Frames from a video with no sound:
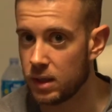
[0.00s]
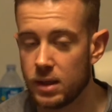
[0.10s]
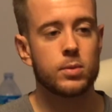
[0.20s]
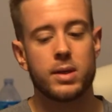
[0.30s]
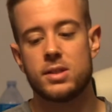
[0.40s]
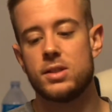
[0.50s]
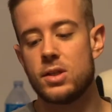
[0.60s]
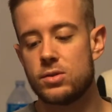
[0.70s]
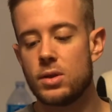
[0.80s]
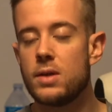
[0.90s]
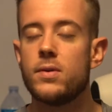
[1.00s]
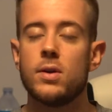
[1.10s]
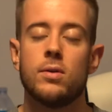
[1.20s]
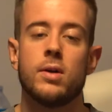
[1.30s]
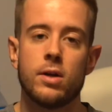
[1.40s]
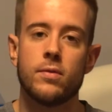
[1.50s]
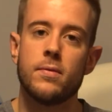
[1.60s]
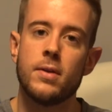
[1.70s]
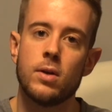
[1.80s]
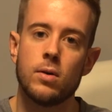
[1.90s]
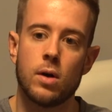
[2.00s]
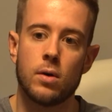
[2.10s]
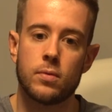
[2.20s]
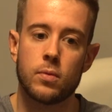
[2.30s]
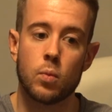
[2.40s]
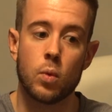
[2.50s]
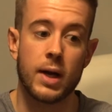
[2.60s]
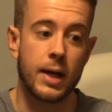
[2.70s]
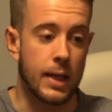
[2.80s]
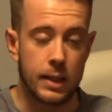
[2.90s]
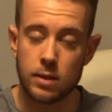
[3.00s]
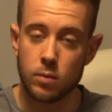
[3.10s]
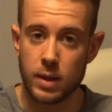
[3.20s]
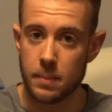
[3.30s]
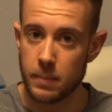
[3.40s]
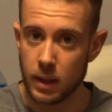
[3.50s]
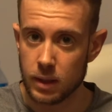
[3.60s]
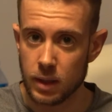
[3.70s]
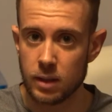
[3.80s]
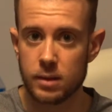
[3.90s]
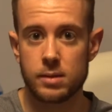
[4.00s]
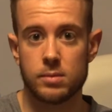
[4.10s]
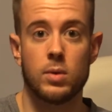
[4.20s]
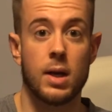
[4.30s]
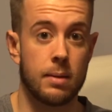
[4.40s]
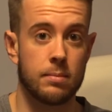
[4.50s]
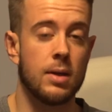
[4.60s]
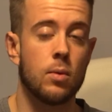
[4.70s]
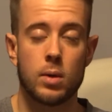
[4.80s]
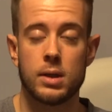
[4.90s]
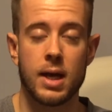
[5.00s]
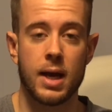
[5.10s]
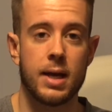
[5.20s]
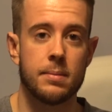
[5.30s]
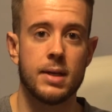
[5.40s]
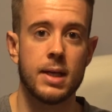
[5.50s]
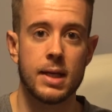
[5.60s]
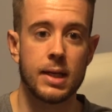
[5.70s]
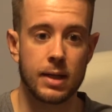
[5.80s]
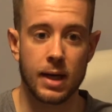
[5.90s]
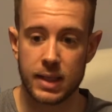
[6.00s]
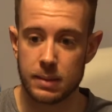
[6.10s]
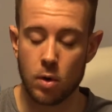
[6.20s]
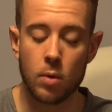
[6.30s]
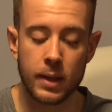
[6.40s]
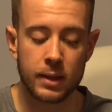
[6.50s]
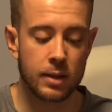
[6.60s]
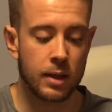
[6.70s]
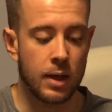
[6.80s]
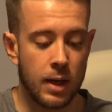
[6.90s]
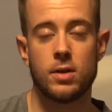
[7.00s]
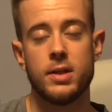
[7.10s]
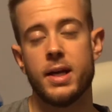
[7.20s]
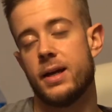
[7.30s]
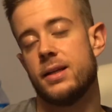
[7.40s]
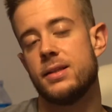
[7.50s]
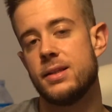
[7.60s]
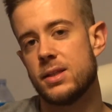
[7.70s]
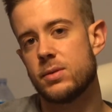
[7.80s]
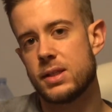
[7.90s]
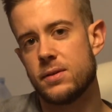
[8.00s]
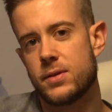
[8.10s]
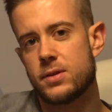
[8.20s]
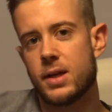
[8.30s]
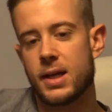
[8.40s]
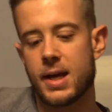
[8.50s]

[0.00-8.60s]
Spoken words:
This was just to give you an overview of what I eat when I'm bulking and what I am eating at the moment. So yeah, this was it for today,